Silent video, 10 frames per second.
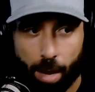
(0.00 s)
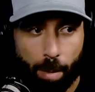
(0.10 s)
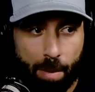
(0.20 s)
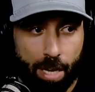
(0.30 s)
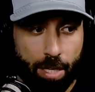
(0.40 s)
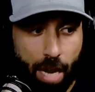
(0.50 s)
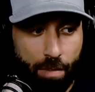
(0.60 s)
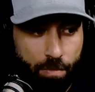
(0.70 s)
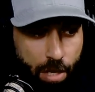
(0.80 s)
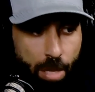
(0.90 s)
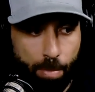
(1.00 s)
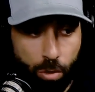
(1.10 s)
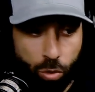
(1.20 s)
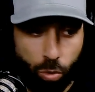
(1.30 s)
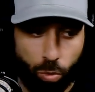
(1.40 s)
going to dive deep
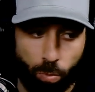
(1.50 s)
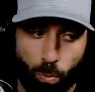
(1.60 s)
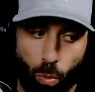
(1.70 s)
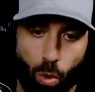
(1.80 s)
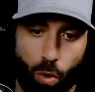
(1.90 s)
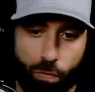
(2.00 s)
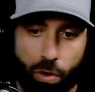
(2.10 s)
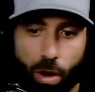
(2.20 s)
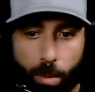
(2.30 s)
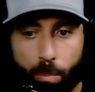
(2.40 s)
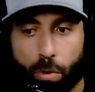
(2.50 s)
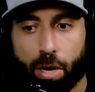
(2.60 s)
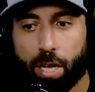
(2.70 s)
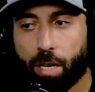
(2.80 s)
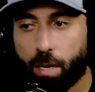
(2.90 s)
into more of your
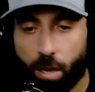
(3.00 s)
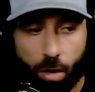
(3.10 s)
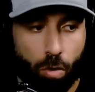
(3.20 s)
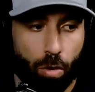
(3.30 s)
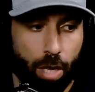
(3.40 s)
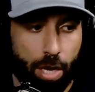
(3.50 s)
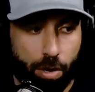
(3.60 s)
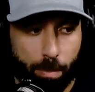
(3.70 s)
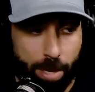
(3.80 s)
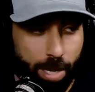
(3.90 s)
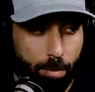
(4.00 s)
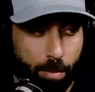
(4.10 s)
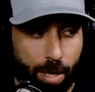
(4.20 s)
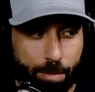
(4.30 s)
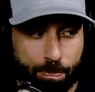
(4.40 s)
upbringing a little here in a minute,
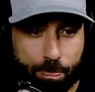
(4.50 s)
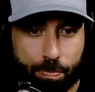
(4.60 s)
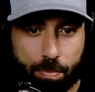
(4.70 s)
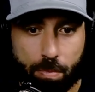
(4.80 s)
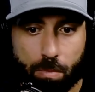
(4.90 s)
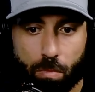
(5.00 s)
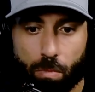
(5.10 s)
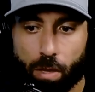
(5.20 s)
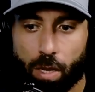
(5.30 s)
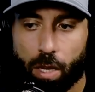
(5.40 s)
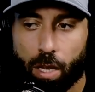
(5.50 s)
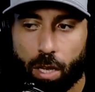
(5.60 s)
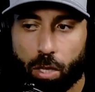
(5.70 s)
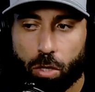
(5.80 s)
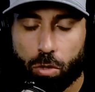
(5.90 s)
but
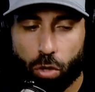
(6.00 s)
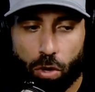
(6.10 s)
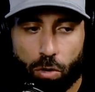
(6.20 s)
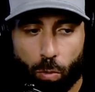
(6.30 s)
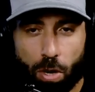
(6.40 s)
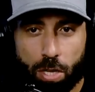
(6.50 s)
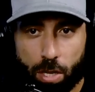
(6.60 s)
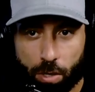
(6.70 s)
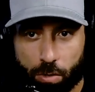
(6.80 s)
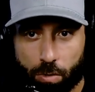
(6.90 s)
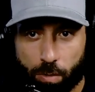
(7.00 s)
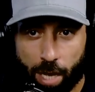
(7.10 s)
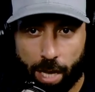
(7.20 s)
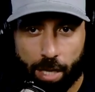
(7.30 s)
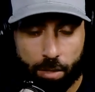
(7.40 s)
31 years,
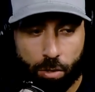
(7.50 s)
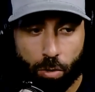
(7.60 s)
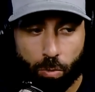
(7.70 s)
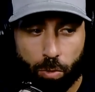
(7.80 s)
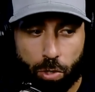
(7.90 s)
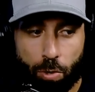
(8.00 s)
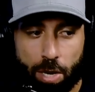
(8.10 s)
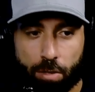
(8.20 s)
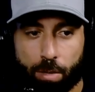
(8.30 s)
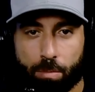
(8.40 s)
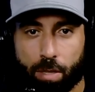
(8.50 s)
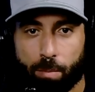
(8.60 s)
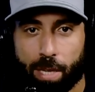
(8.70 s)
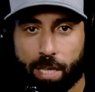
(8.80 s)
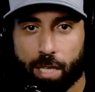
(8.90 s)
okay? And so when you hear something
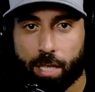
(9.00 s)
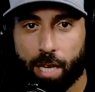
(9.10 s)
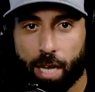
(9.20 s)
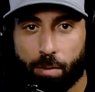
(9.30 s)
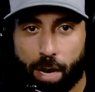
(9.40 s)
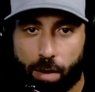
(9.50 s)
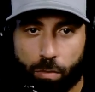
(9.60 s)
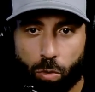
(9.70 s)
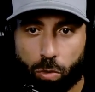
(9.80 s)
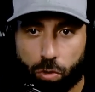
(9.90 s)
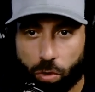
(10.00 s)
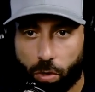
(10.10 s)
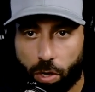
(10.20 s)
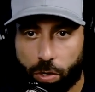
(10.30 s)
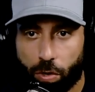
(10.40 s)
about that today, right? Of course,
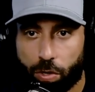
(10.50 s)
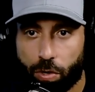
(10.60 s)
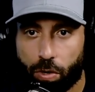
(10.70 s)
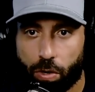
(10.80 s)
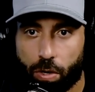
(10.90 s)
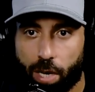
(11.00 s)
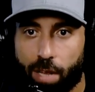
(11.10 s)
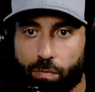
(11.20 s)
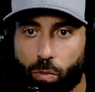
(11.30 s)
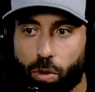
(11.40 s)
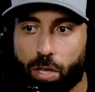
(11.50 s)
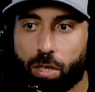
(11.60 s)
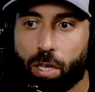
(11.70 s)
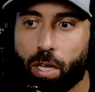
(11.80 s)
you're in your late 40s.